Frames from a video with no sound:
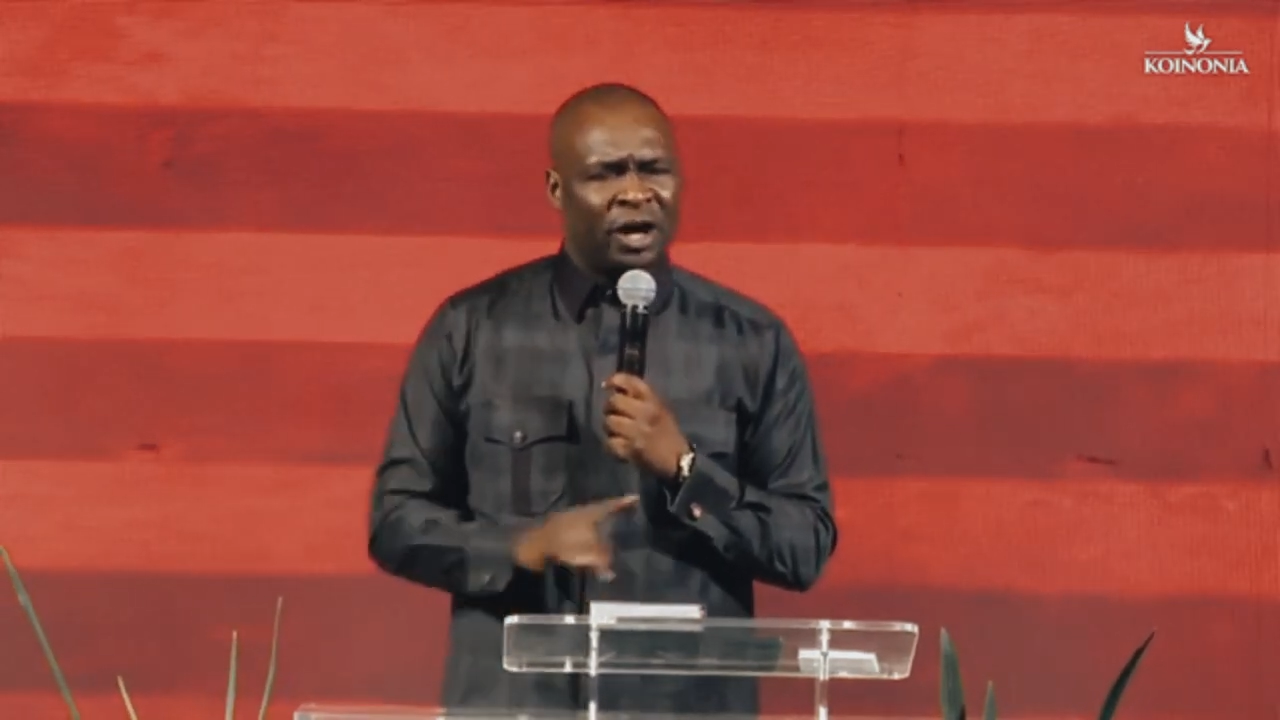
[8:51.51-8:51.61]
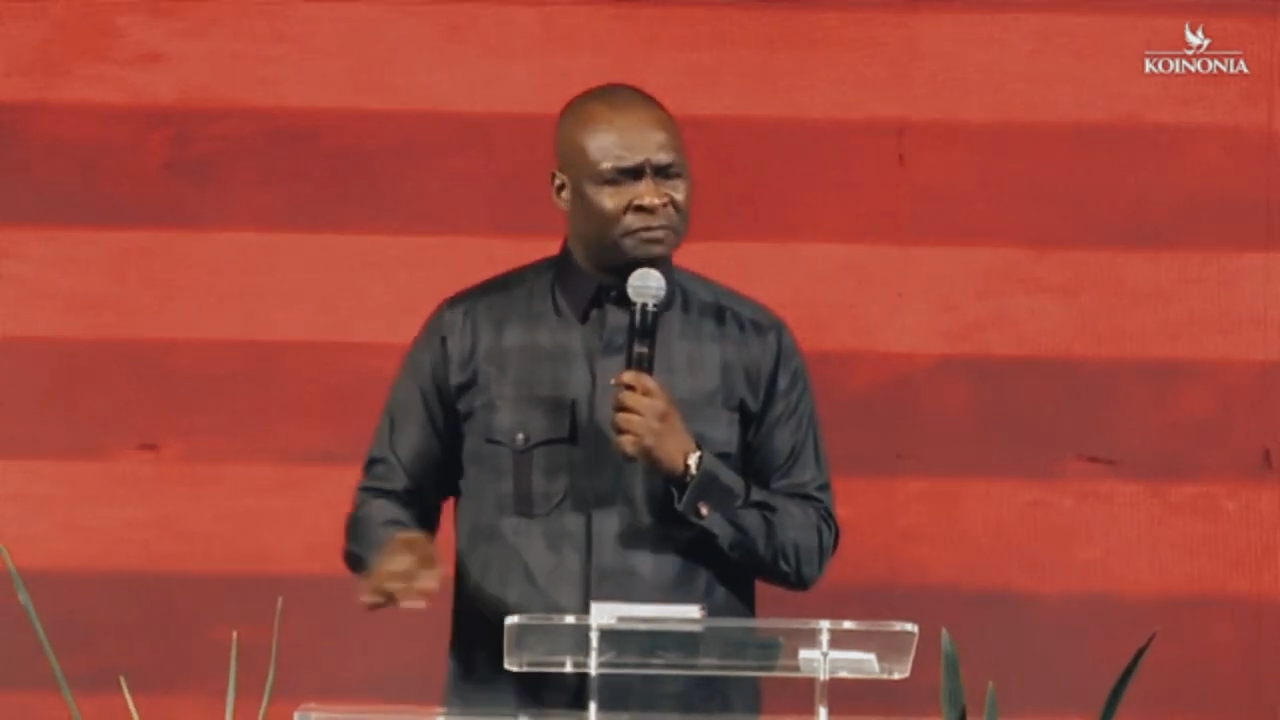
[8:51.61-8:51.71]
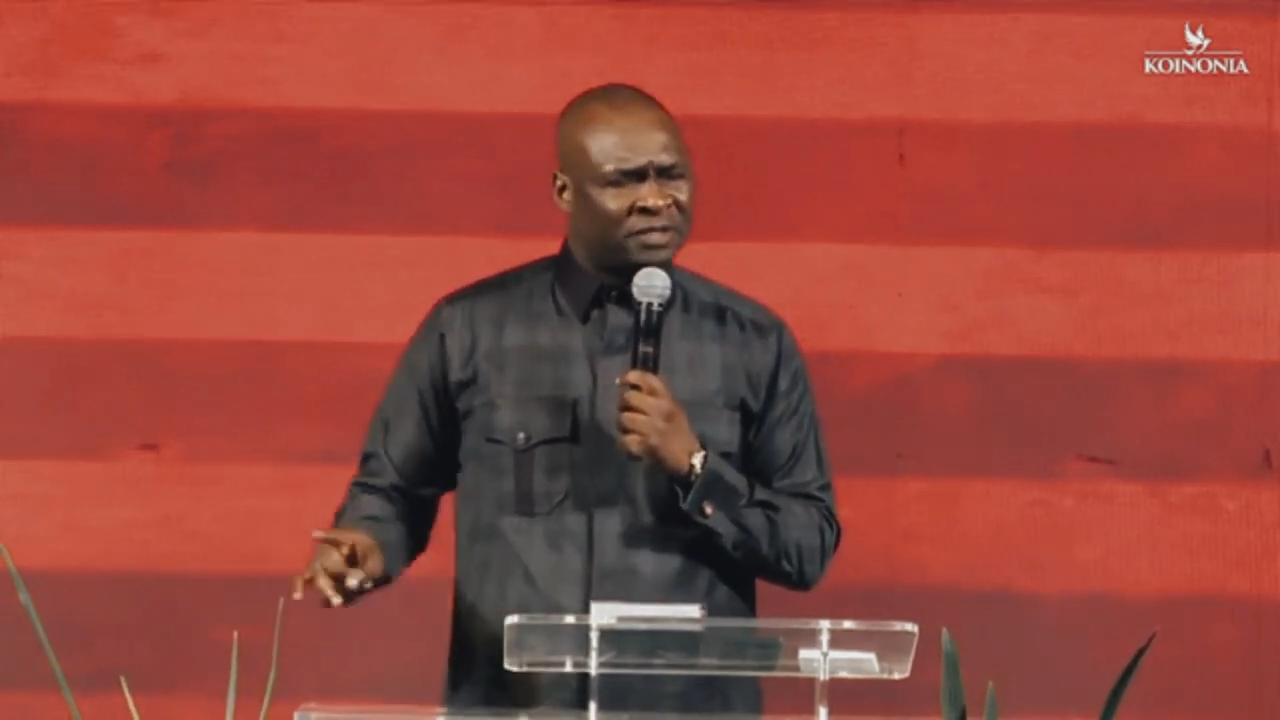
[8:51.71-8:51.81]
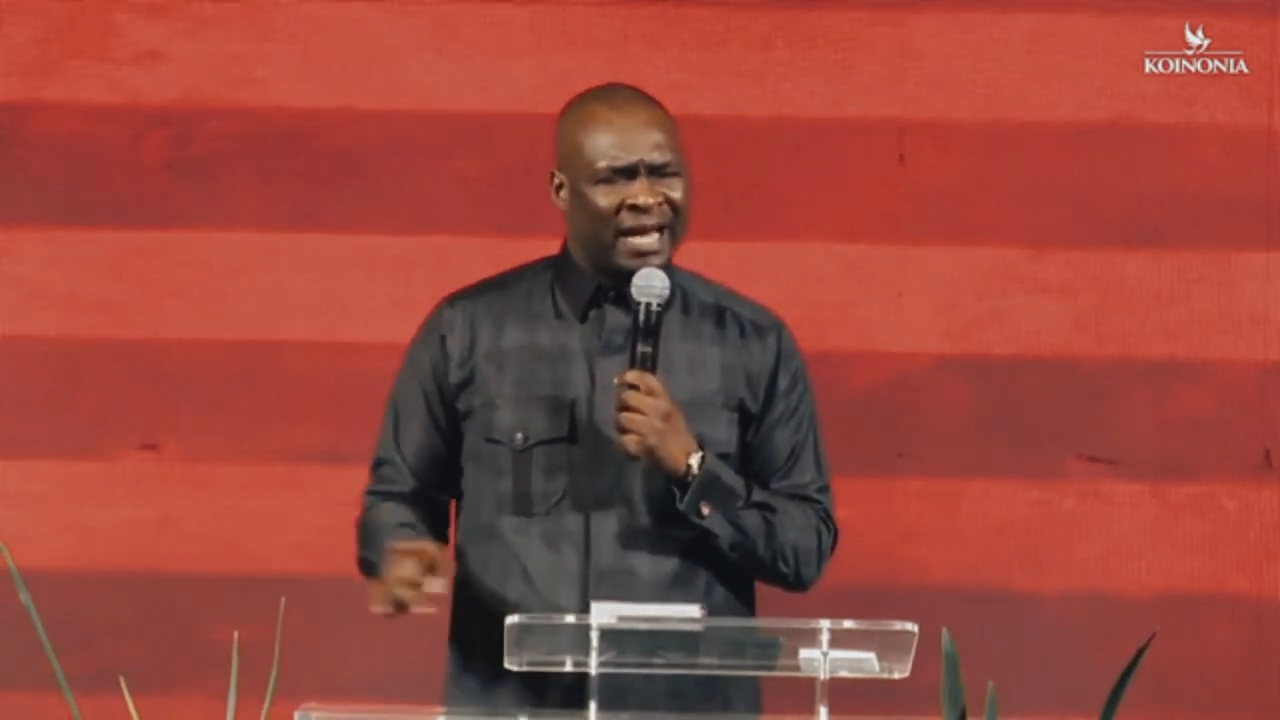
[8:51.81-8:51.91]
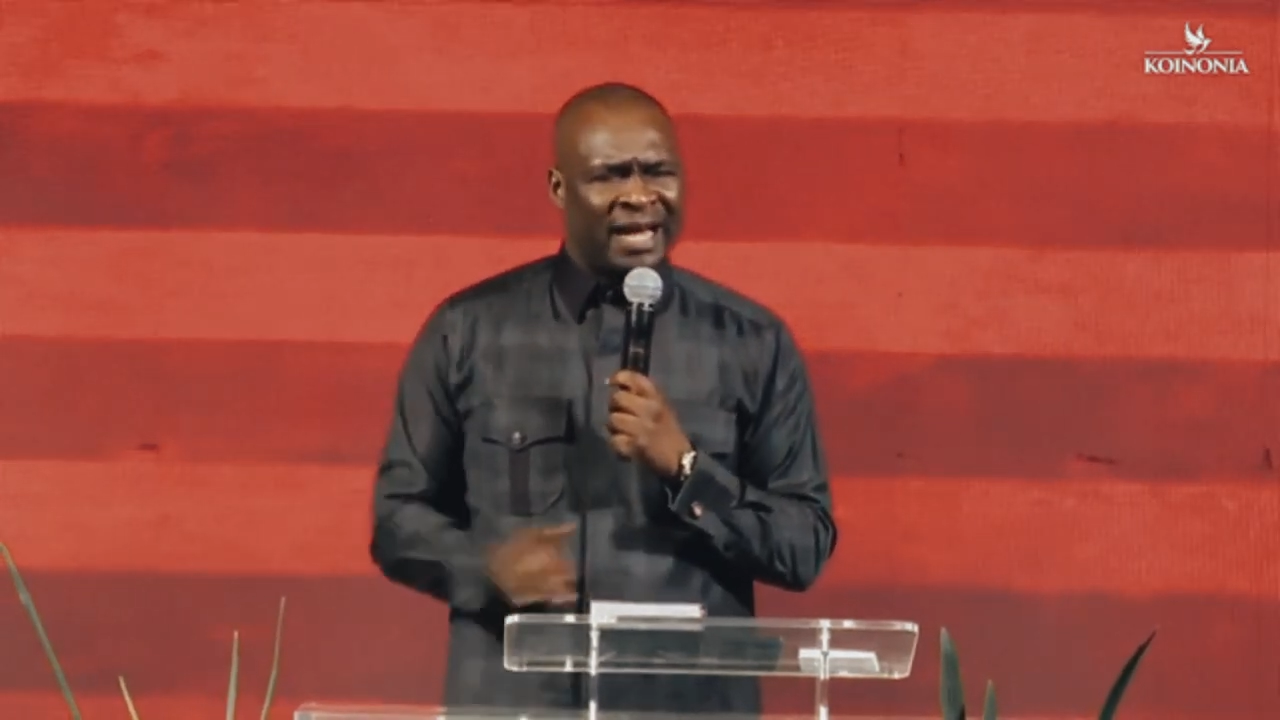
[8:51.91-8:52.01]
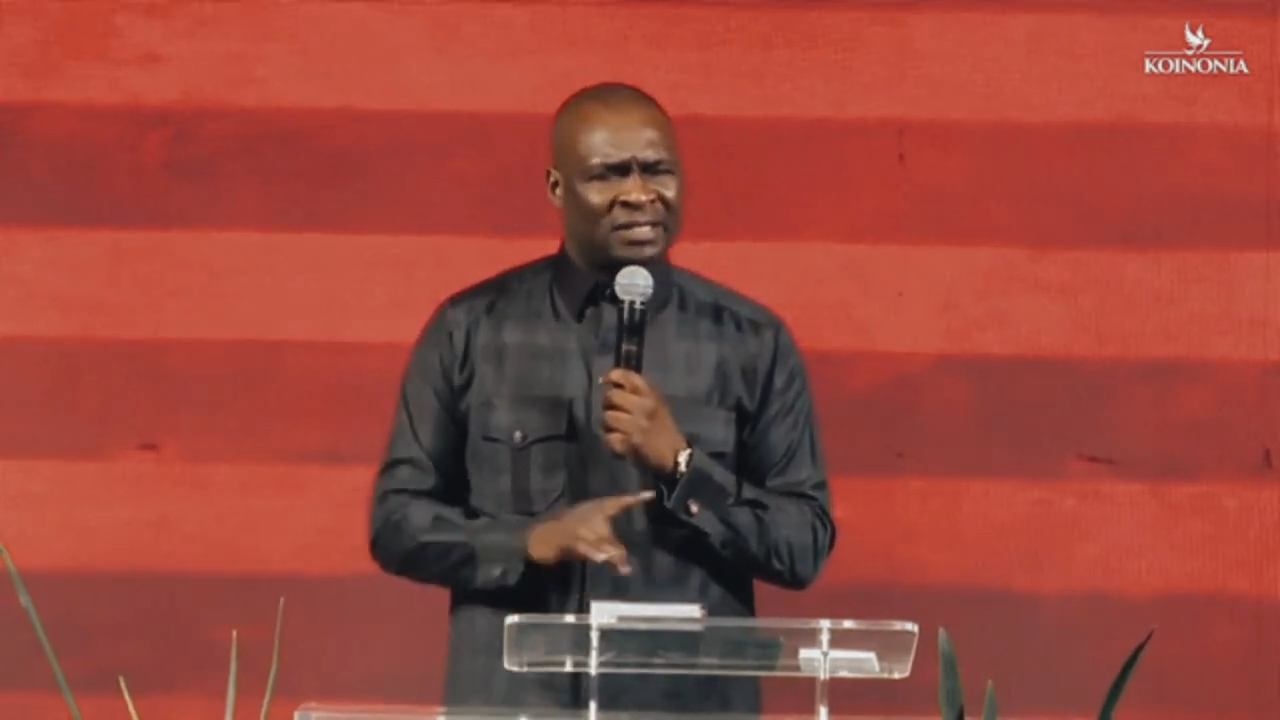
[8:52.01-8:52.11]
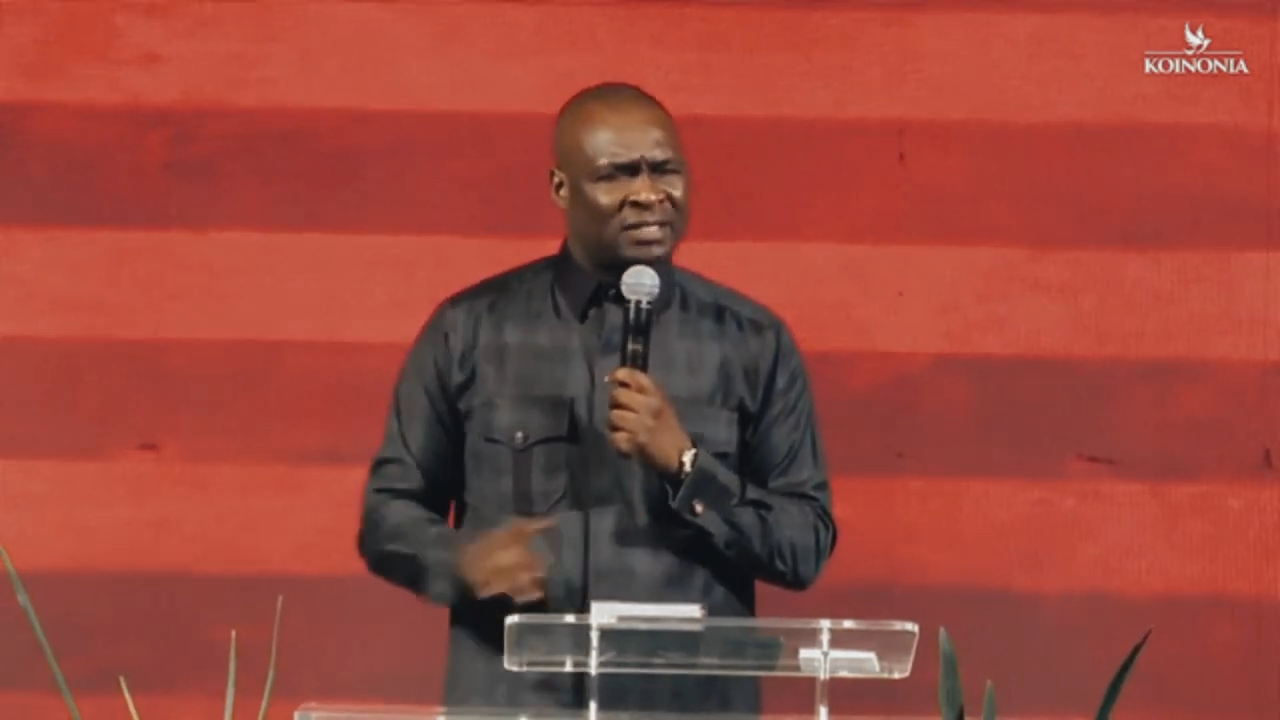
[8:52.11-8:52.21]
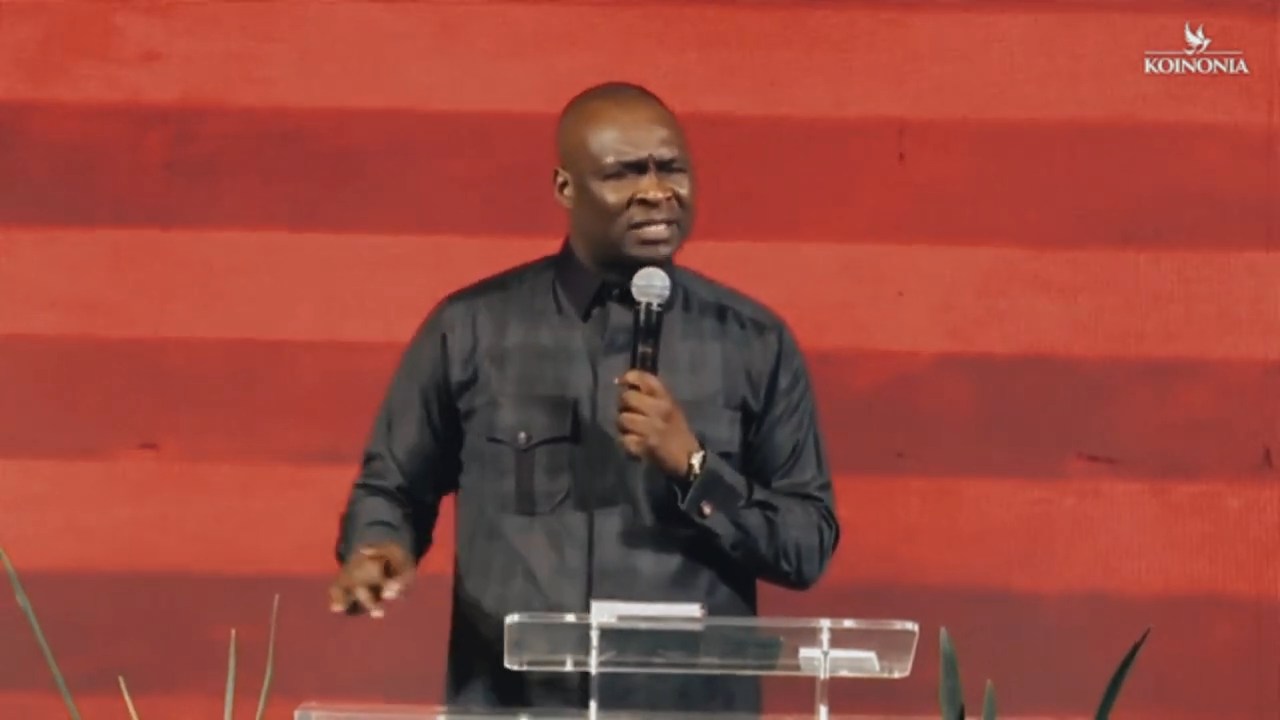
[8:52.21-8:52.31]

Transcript: of ten